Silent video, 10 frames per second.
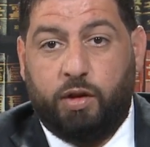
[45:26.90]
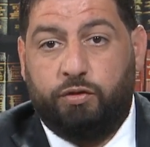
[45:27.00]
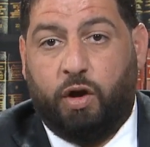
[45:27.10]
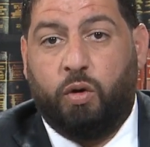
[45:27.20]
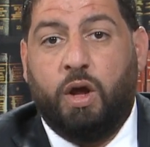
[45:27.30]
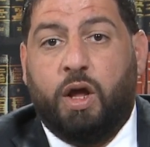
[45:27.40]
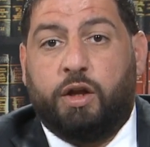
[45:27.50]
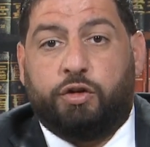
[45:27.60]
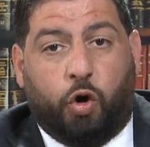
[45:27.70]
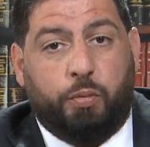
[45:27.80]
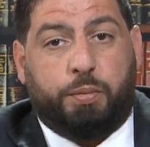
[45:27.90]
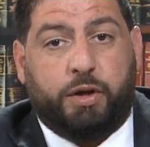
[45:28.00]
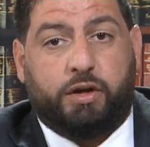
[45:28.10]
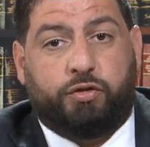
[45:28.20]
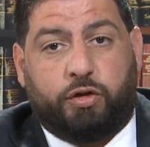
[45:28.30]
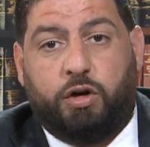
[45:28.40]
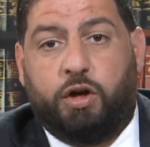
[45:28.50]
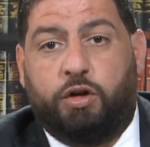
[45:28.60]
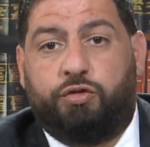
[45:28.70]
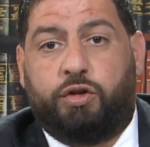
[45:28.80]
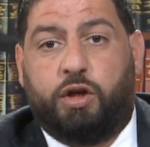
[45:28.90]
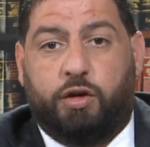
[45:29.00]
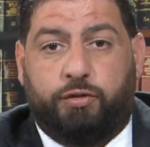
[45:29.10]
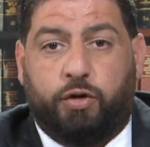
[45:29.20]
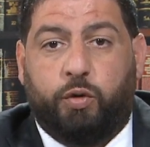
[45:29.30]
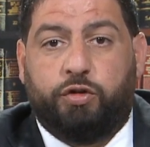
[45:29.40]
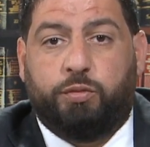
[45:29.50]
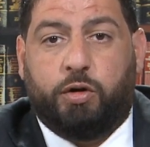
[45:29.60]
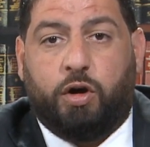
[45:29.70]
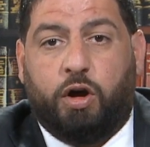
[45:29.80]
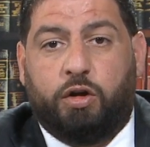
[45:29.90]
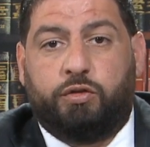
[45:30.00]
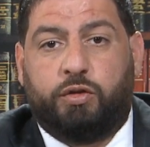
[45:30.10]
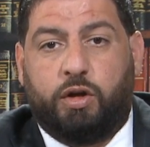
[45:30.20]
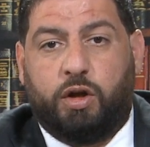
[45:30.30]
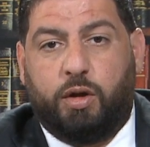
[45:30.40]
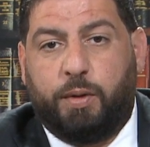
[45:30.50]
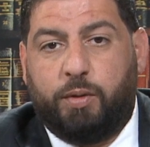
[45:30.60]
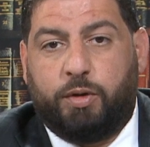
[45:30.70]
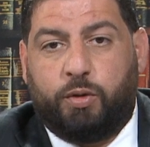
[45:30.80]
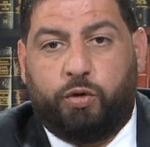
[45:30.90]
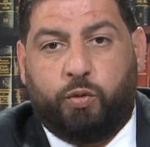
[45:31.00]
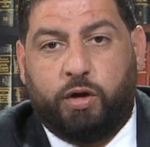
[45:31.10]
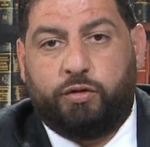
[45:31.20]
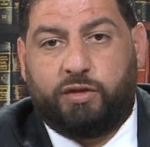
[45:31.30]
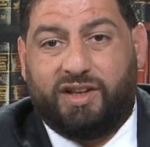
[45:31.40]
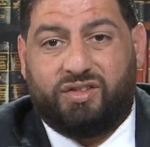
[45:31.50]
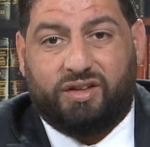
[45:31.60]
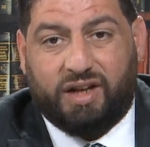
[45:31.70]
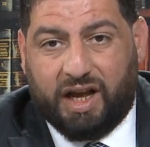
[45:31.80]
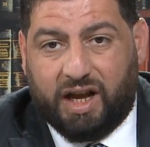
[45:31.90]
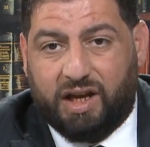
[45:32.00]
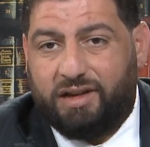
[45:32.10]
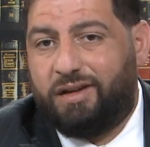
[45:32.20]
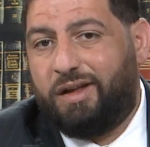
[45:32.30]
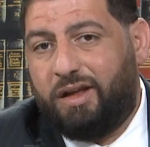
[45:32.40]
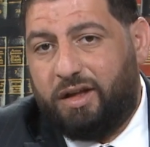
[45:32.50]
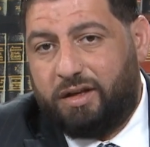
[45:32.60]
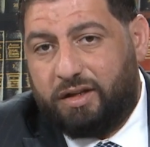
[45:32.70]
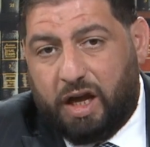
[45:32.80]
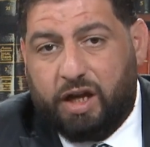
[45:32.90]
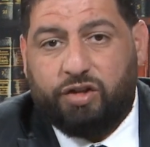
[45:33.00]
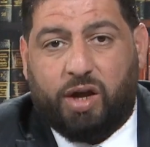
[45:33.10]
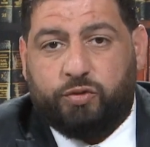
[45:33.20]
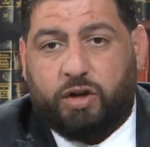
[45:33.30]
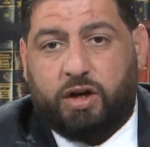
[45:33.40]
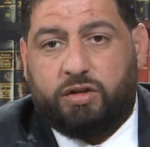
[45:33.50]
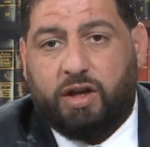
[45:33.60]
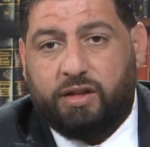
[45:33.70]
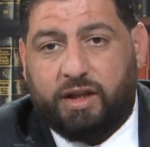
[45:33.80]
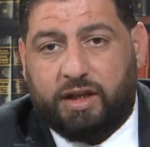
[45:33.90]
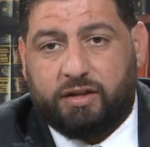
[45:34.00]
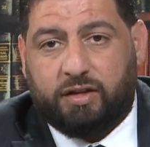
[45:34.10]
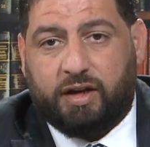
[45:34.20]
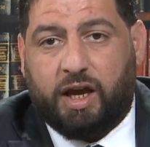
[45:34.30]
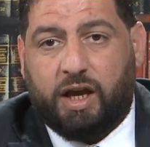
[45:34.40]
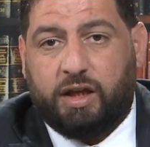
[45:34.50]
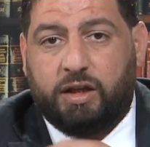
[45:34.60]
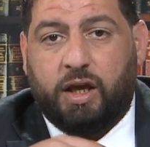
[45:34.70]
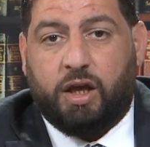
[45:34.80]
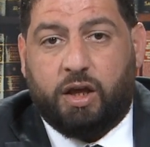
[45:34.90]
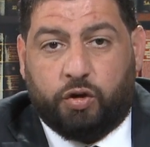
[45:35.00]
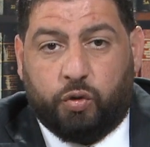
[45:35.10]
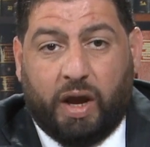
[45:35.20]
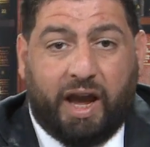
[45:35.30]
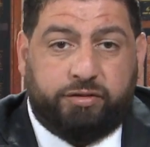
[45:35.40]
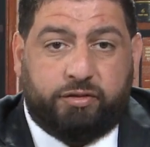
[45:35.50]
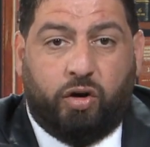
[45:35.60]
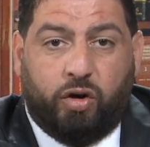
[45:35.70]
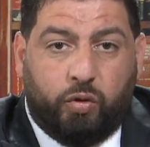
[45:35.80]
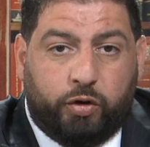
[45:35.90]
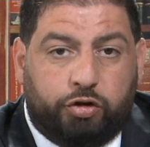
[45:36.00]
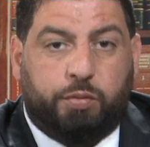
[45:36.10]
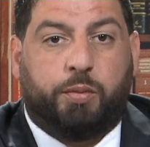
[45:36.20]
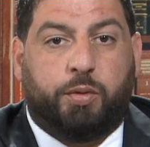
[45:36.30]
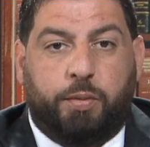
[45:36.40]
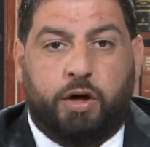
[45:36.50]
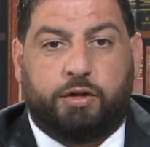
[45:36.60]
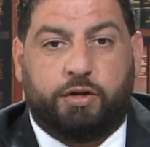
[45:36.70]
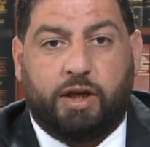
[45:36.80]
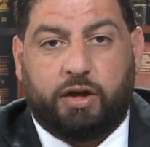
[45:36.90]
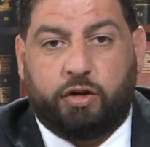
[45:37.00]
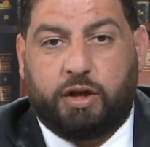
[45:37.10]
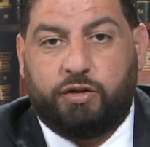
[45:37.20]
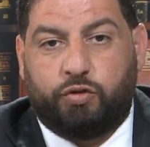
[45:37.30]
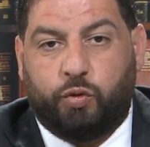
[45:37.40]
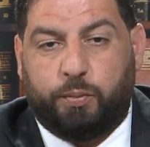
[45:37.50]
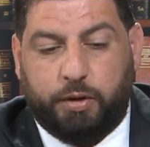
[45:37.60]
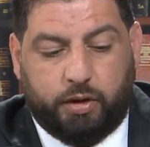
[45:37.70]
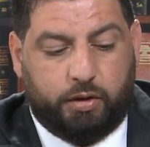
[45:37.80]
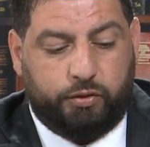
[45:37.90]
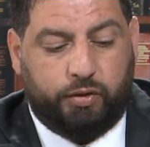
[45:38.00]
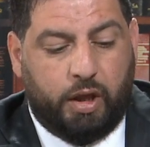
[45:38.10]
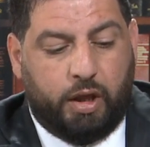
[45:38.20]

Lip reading: So don't be discouraged if your reasonable cause abatement request gets denied. 9 times out of 10 they get denied. You have to always be prepared to take your case to appeals,